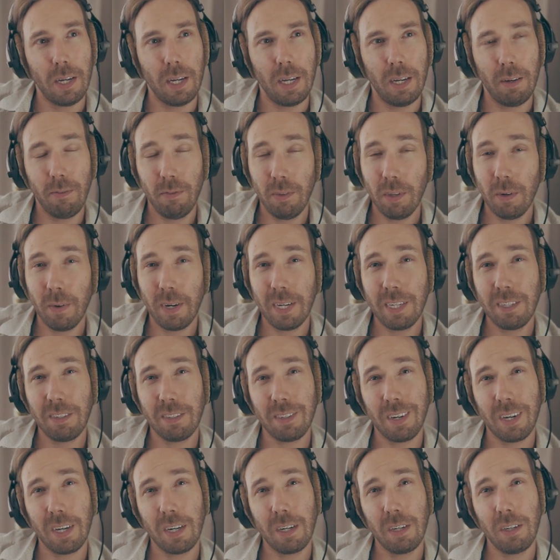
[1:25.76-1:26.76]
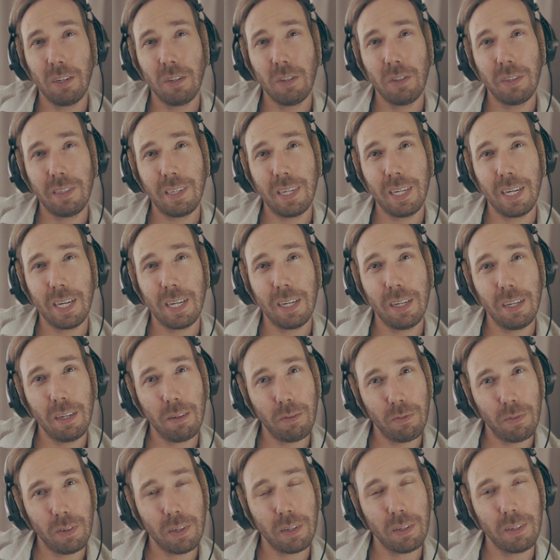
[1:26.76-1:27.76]
even though I started using ND
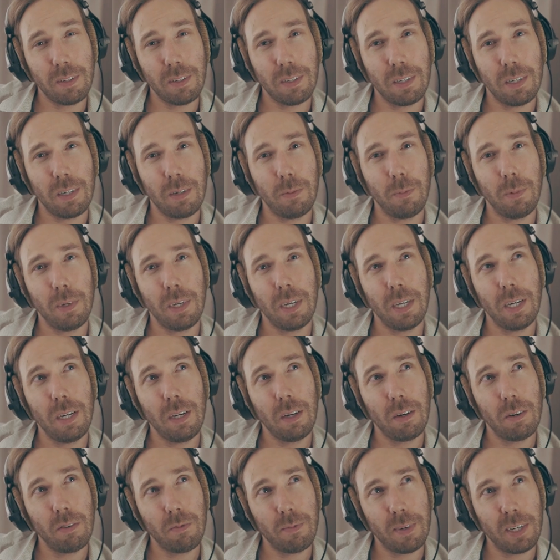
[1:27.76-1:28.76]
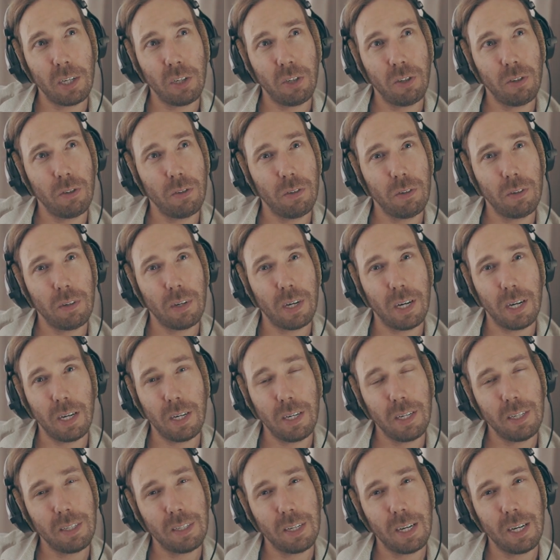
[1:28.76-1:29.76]
filters in the beginning of my shoot, I
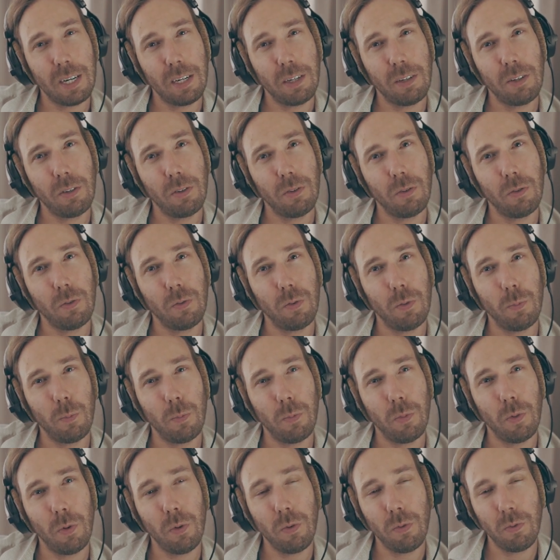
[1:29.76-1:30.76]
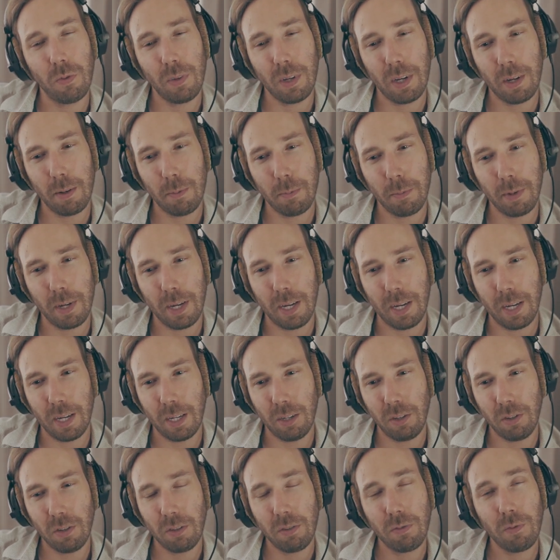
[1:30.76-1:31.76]
decided to remove them
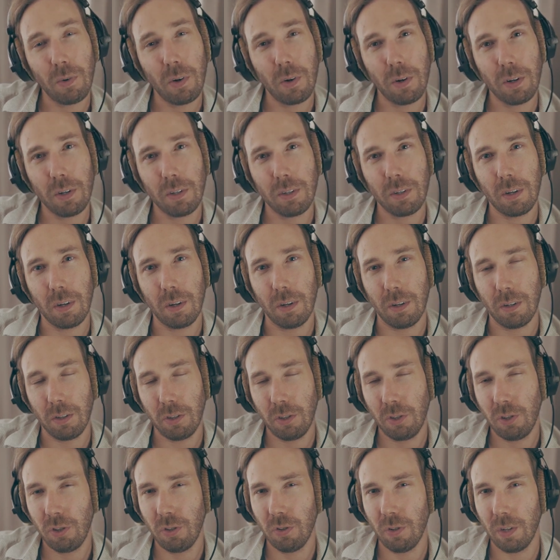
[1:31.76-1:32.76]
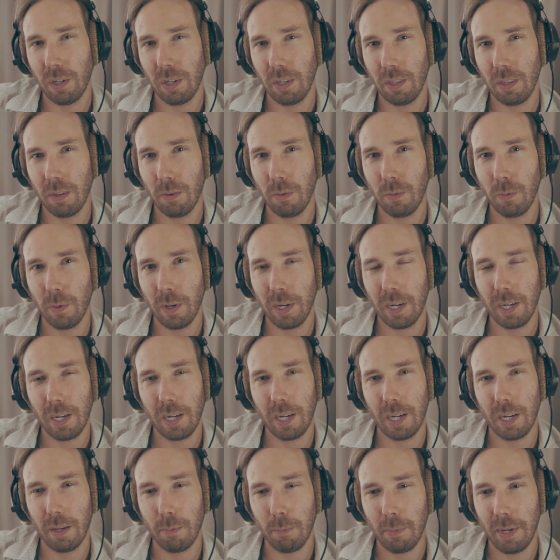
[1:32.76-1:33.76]
and just focus on shooting the
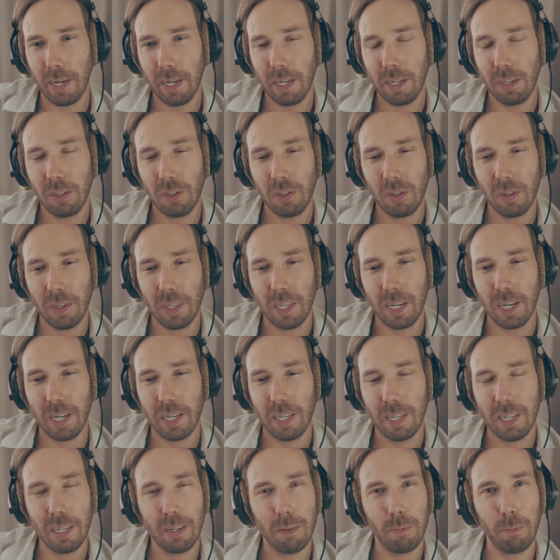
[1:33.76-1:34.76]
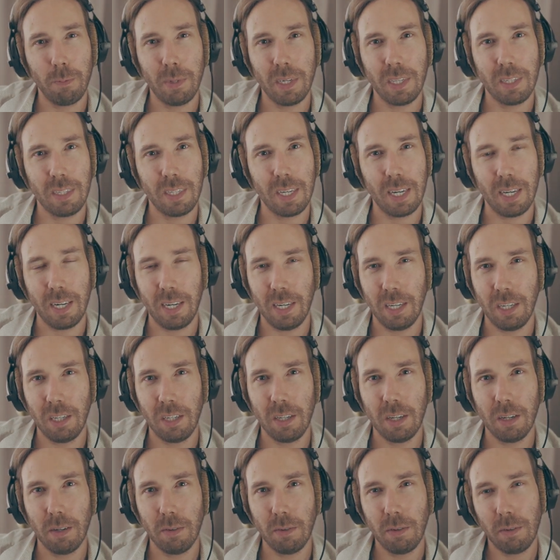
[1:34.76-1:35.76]
wedding and making sure that I didn't miss any
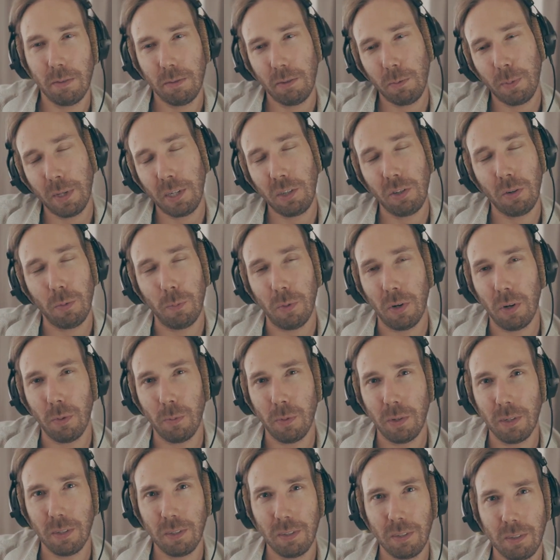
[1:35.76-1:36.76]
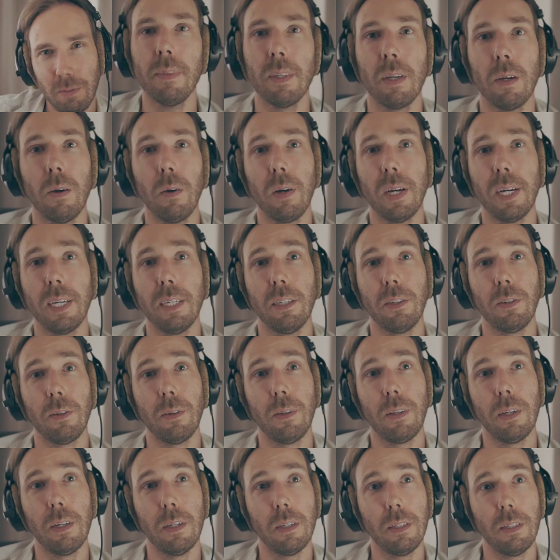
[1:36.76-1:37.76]
special moments. Okay, so
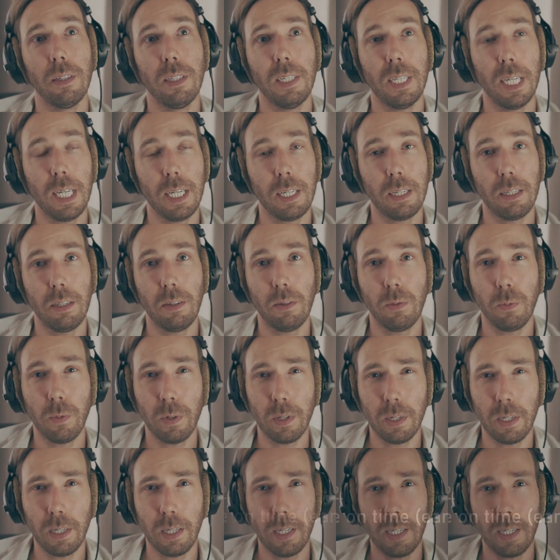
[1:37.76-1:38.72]
the second one